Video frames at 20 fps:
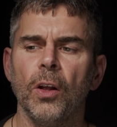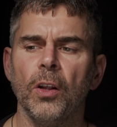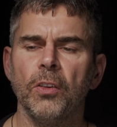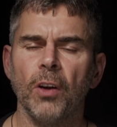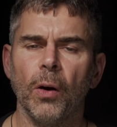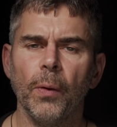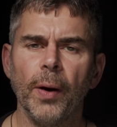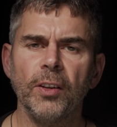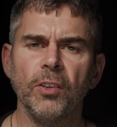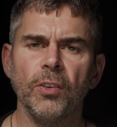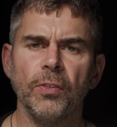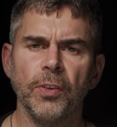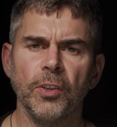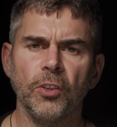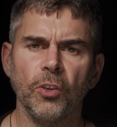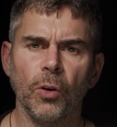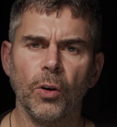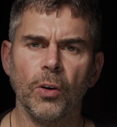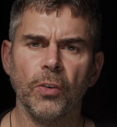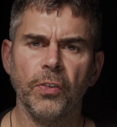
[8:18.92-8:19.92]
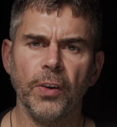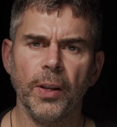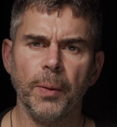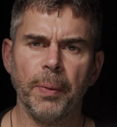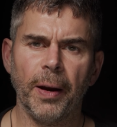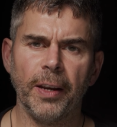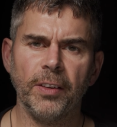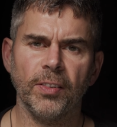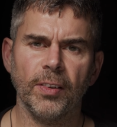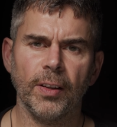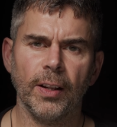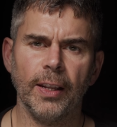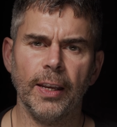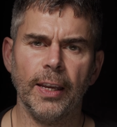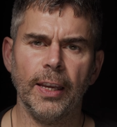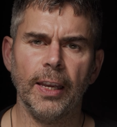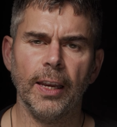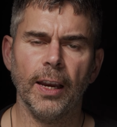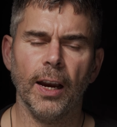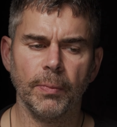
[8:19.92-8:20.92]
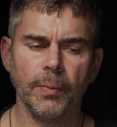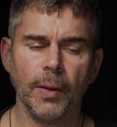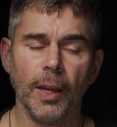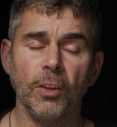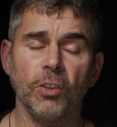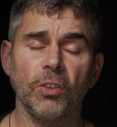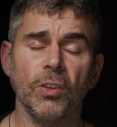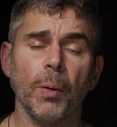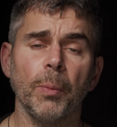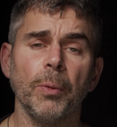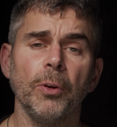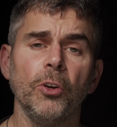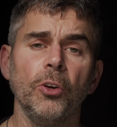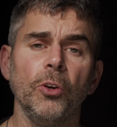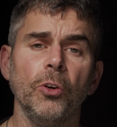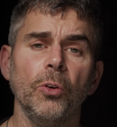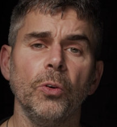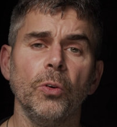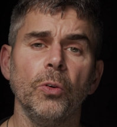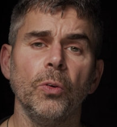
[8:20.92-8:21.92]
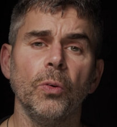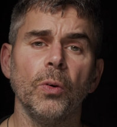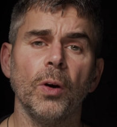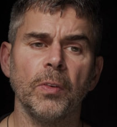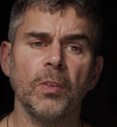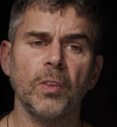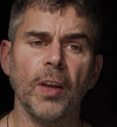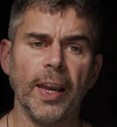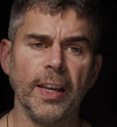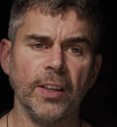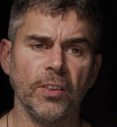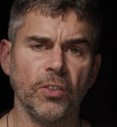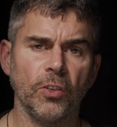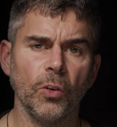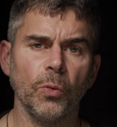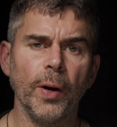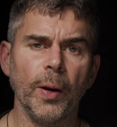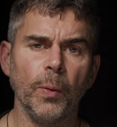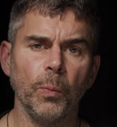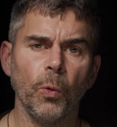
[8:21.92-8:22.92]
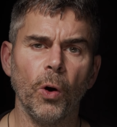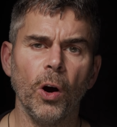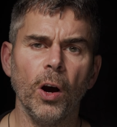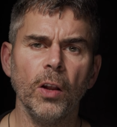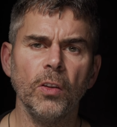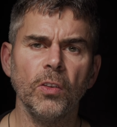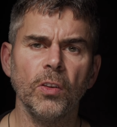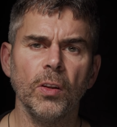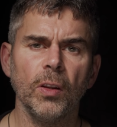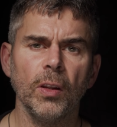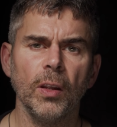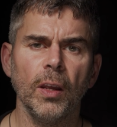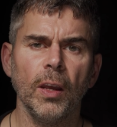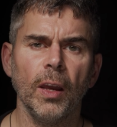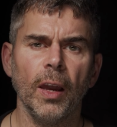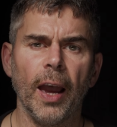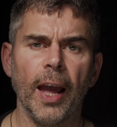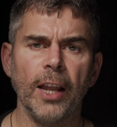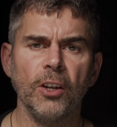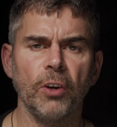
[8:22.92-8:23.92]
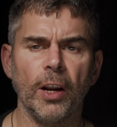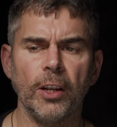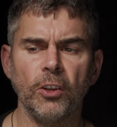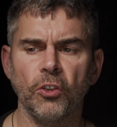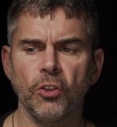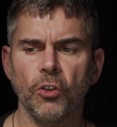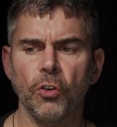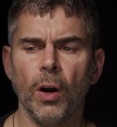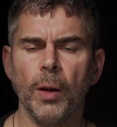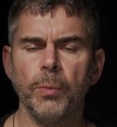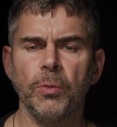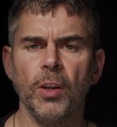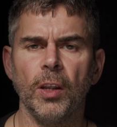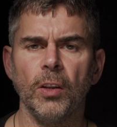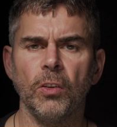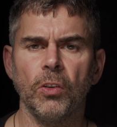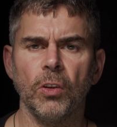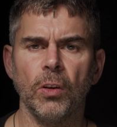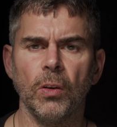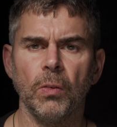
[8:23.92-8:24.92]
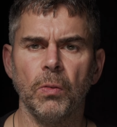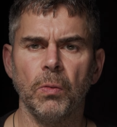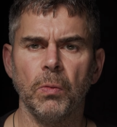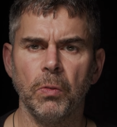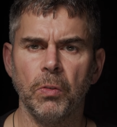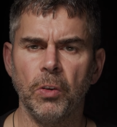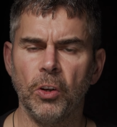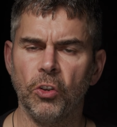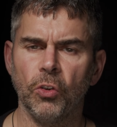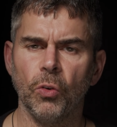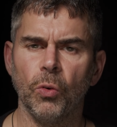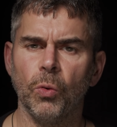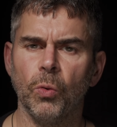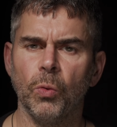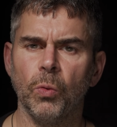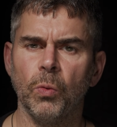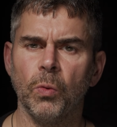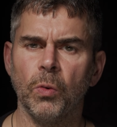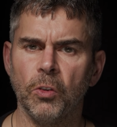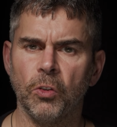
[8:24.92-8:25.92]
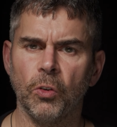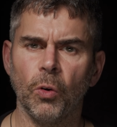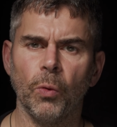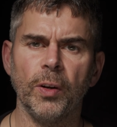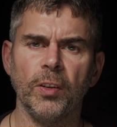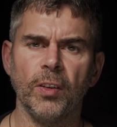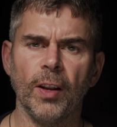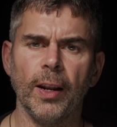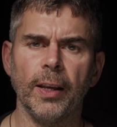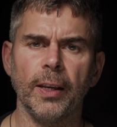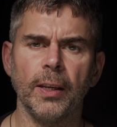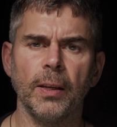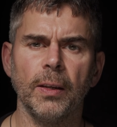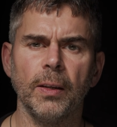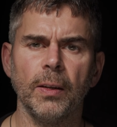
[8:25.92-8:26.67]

A director of photography basically is someone who takes the written word and transcribes it to visual storytelling.